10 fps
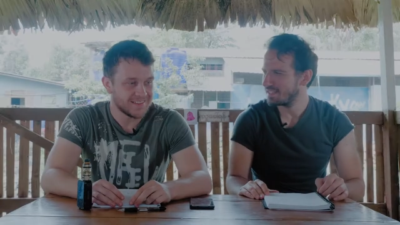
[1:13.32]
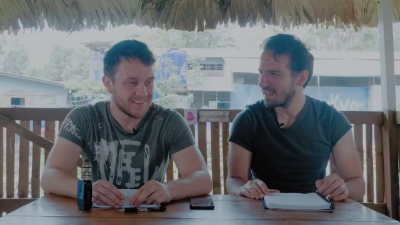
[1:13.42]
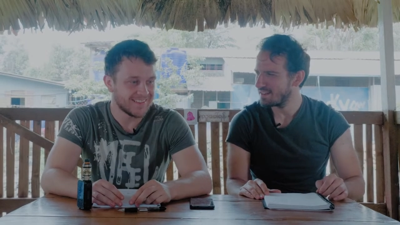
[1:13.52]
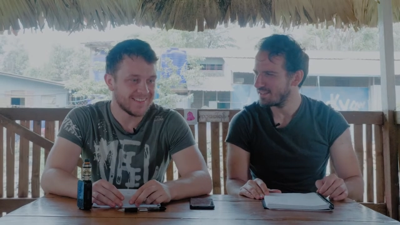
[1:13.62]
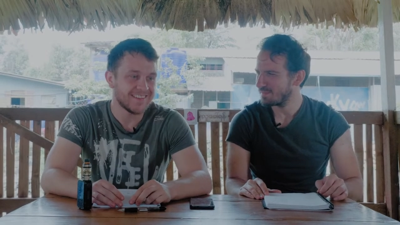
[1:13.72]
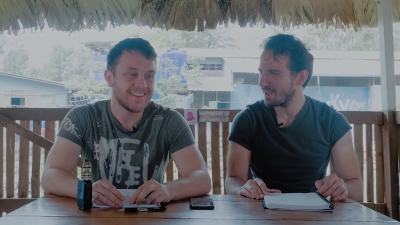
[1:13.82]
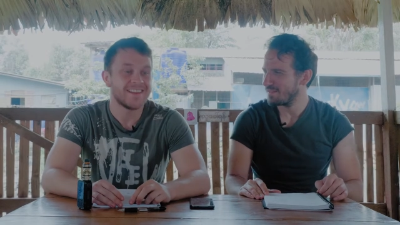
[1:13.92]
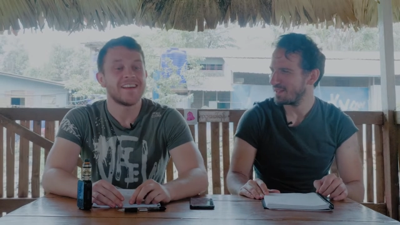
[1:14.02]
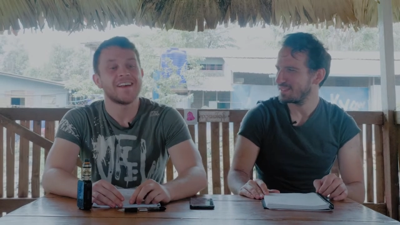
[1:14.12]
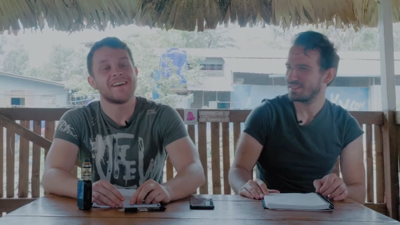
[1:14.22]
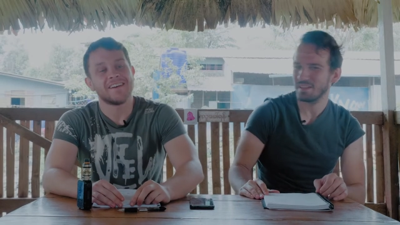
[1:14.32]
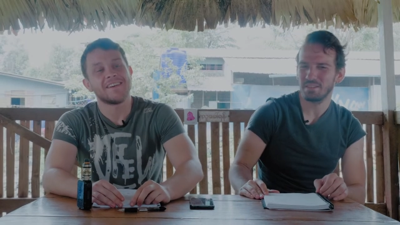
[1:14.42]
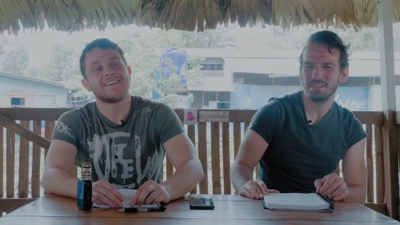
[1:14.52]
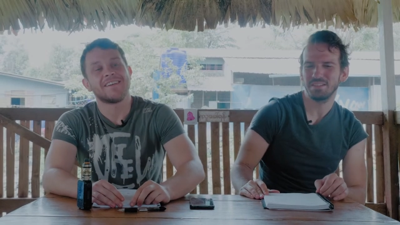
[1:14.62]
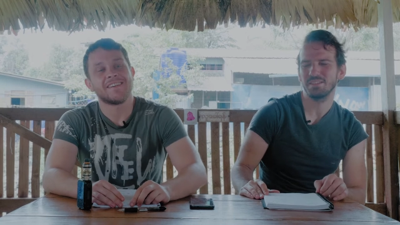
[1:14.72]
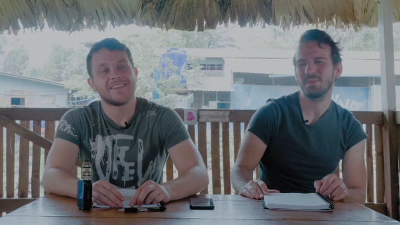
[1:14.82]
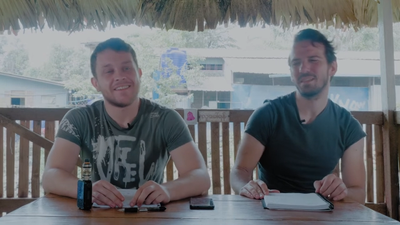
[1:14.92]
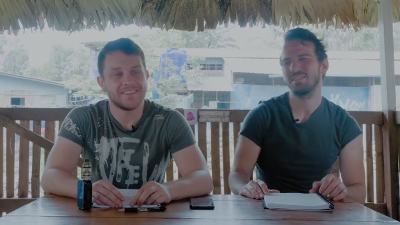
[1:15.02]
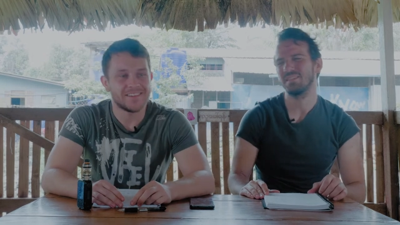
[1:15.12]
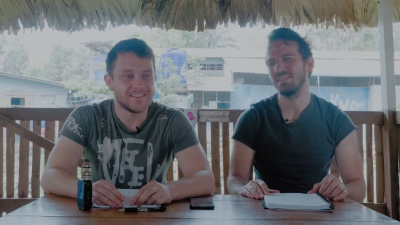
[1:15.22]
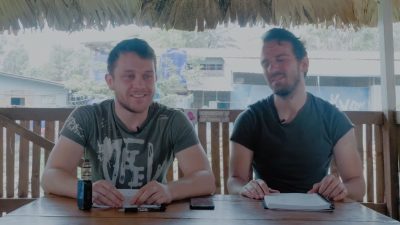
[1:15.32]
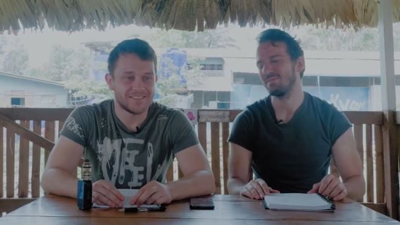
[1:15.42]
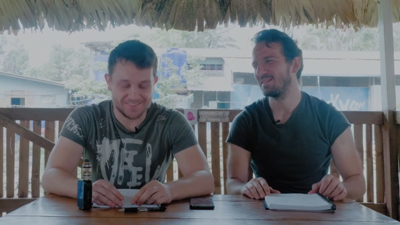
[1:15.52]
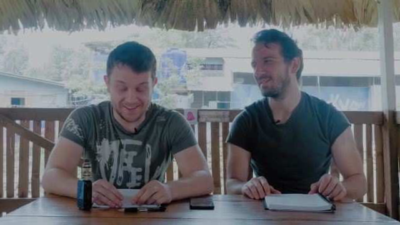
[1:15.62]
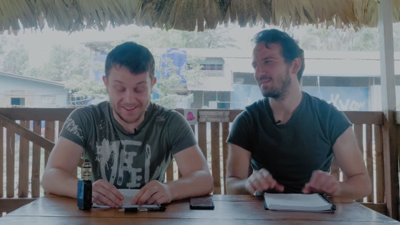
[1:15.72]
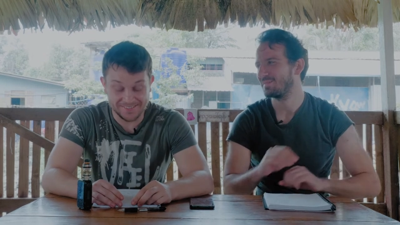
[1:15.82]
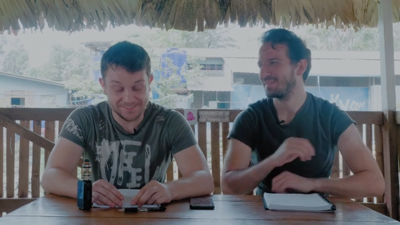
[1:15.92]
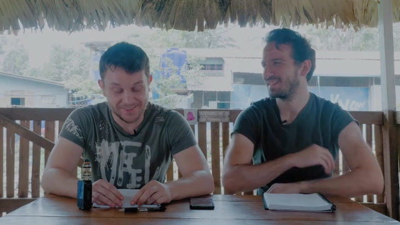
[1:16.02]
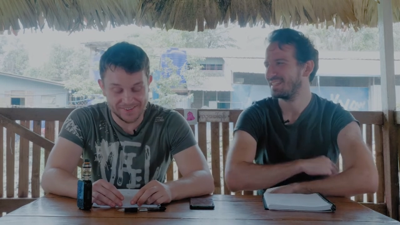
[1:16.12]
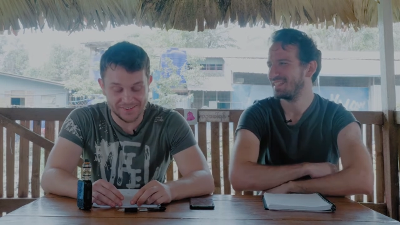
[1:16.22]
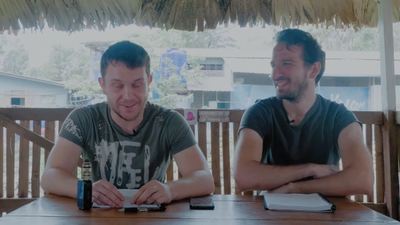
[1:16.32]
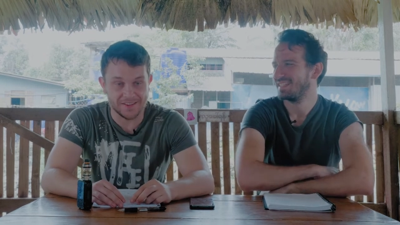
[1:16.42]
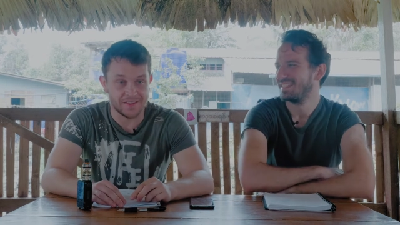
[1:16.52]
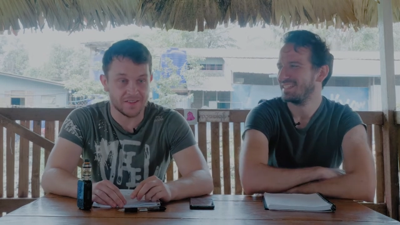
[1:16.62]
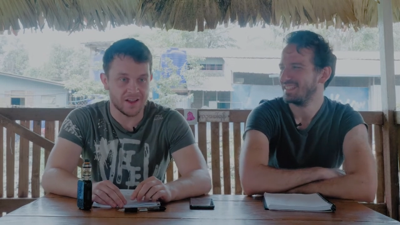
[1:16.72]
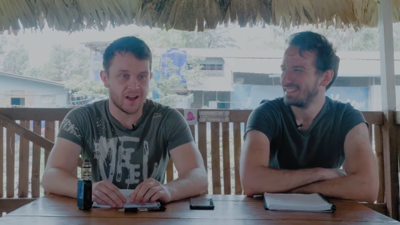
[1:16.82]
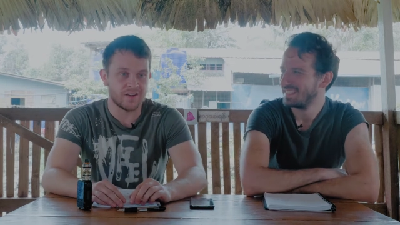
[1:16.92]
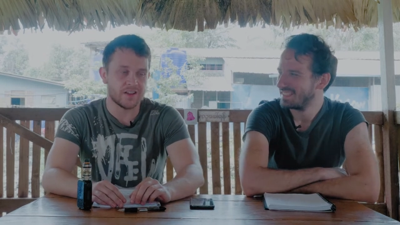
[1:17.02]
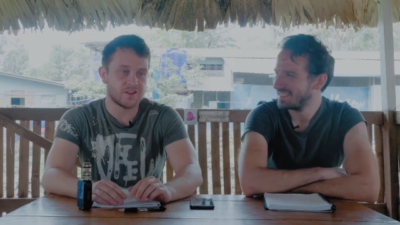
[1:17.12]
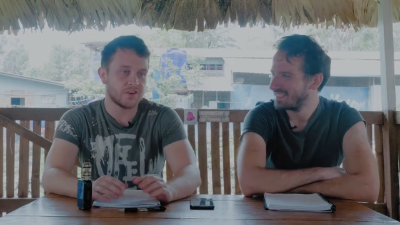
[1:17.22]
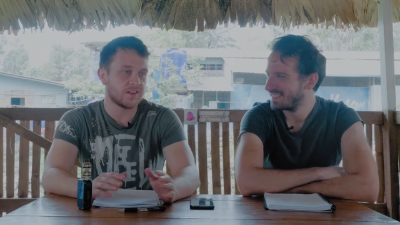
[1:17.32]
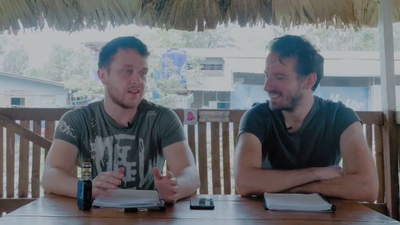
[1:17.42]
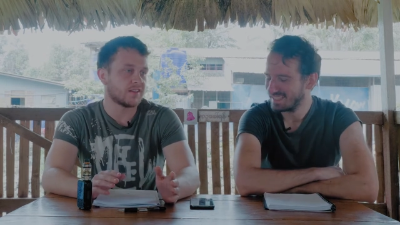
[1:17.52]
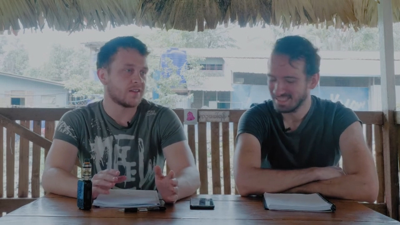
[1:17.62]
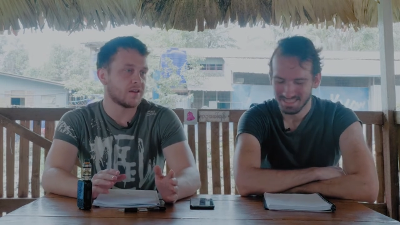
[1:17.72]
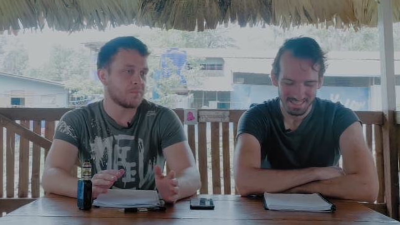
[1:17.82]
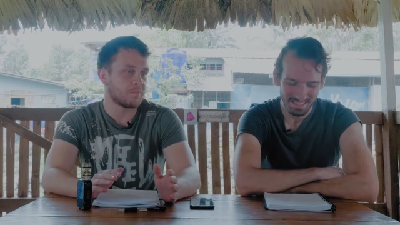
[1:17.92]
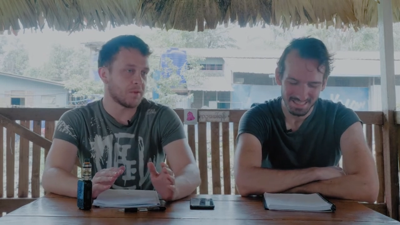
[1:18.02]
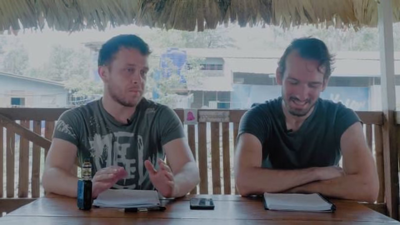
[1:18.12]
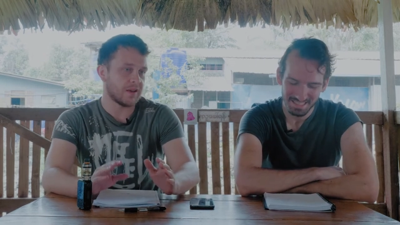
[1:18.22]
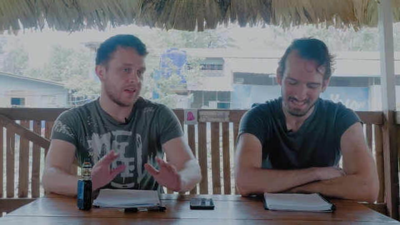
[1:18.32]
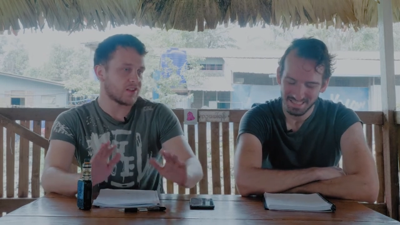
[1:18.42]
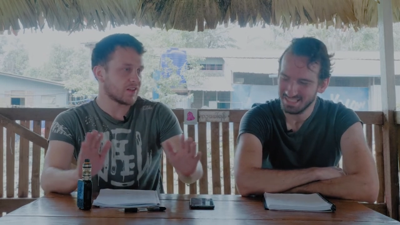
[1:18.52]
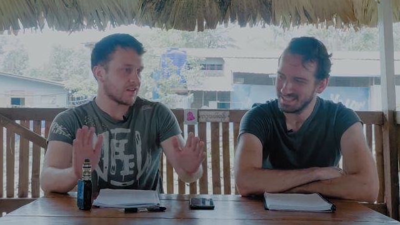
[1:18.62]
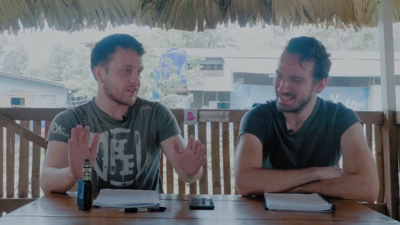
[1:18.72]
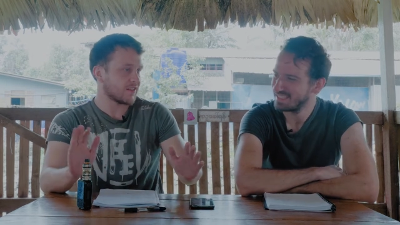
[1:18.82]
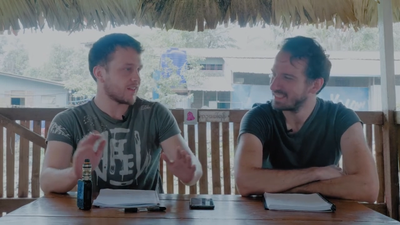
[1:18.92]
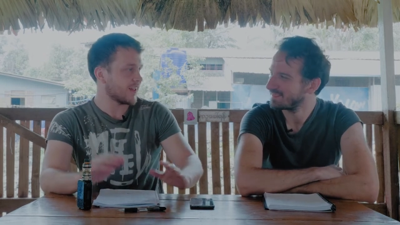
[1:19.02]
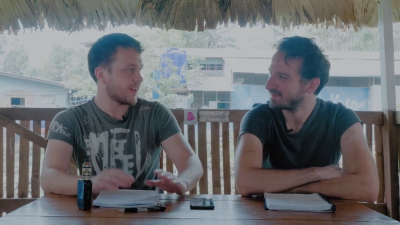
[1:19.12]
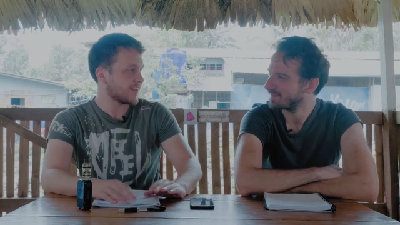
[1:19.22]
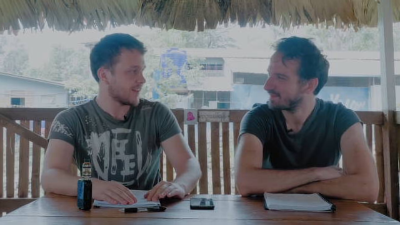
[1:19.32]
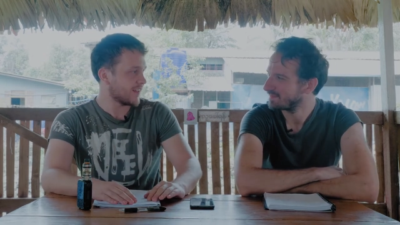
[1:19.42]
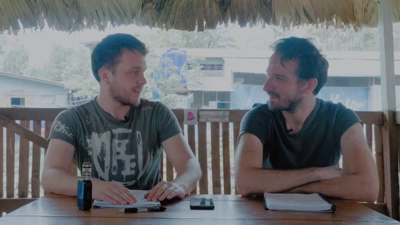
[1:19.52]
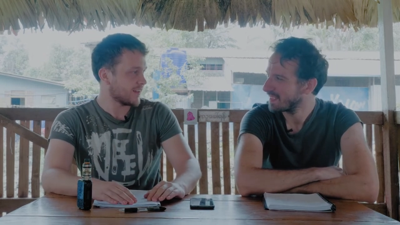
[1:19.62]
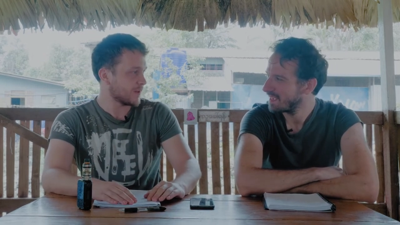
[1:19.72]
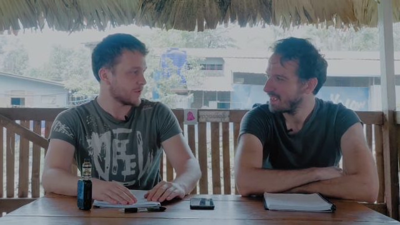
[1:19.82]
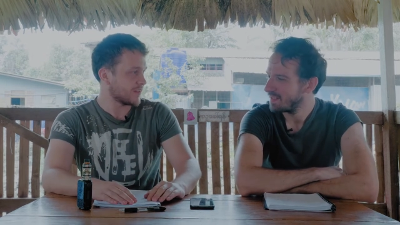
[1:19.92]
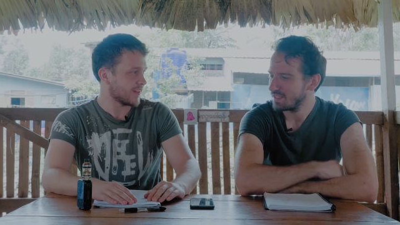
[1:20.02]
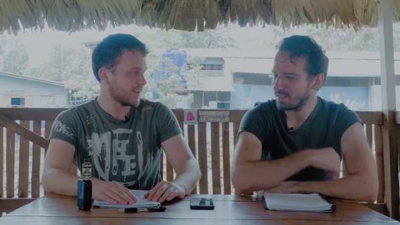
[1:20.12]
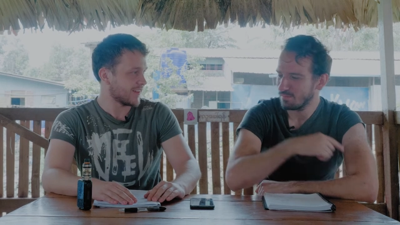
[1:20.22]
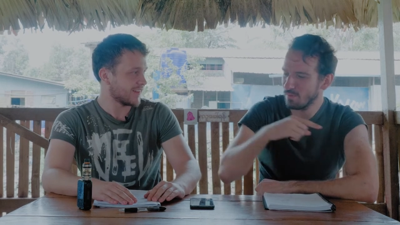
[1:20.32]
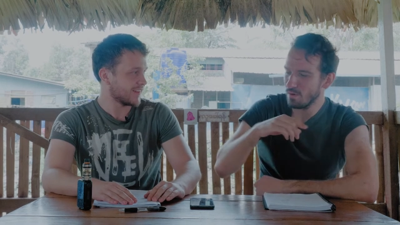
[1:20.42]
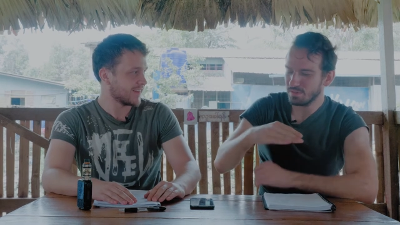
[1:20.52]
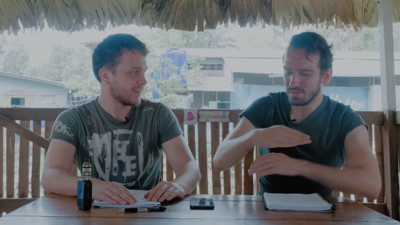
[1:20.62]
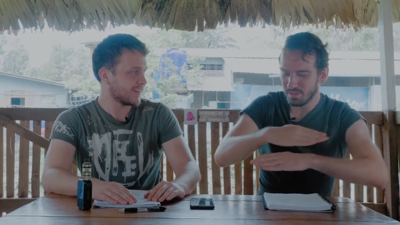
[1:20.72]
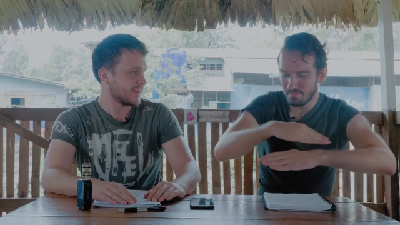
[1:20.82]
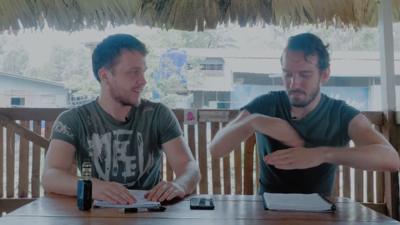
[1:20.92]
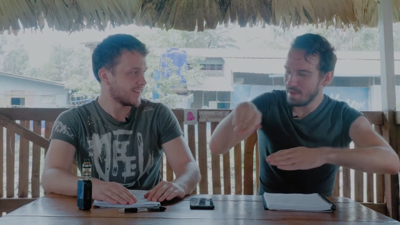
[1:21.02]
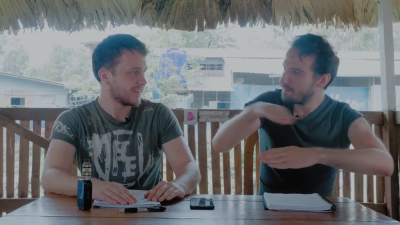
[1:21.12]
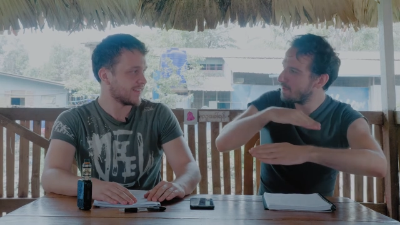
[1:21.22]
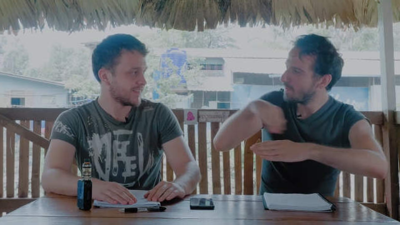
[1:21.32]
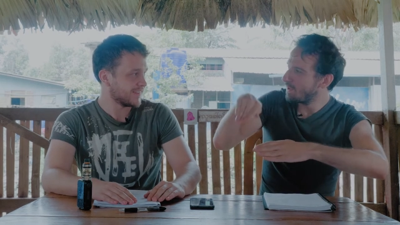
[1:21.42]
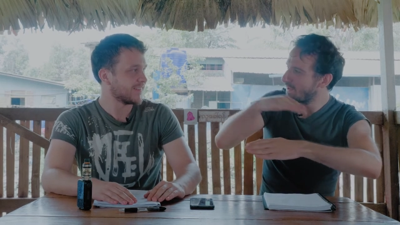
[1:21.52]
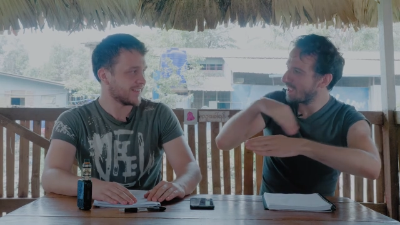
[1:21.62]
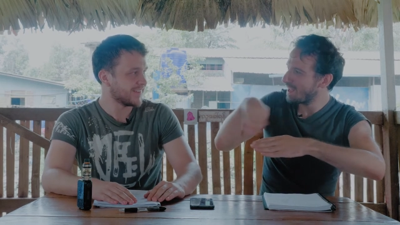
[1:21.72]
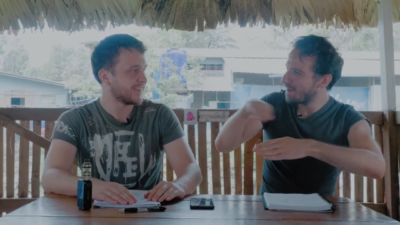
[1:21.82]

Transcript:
Speaker 1: standards may have been slightly suspect there.
Speaker 2: For sure, and uh, I enjoyed like the, the bleachers that they had there.
Speaker 1: It was like some rows of bamboo laid